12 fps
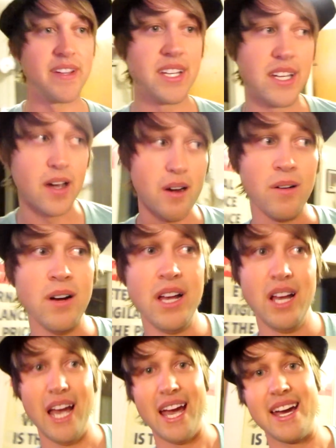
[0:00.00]
video,
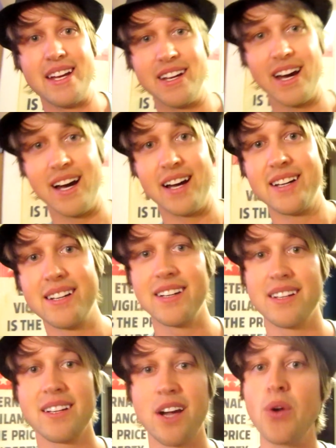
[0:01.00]
and uh,
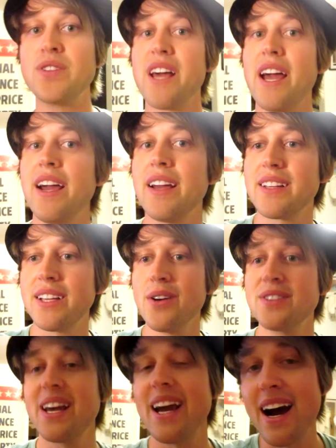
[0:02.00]
go say
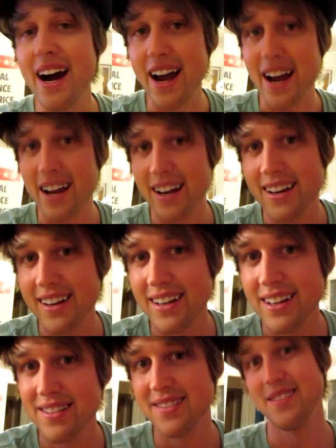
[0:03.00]
go say hi
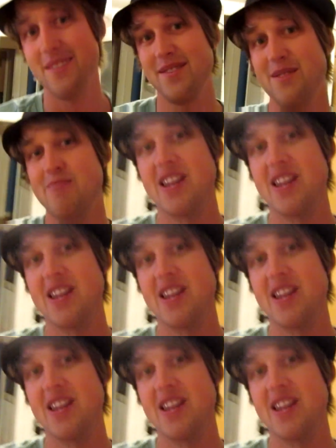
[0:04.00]
for